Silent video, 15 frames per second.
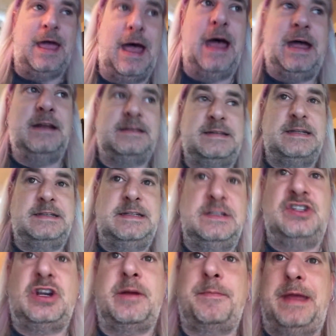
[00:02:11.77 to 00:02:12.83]
to
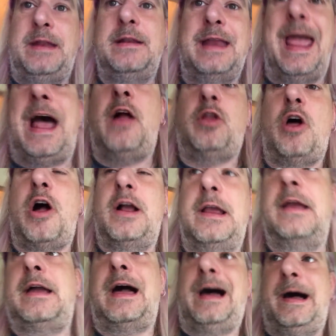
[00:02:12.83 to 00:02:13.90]
determine how
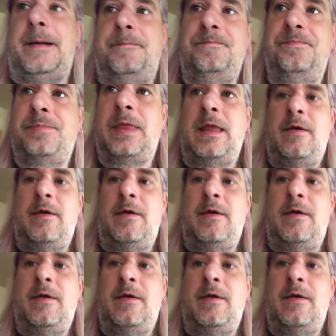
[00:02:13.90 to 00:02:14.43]
long,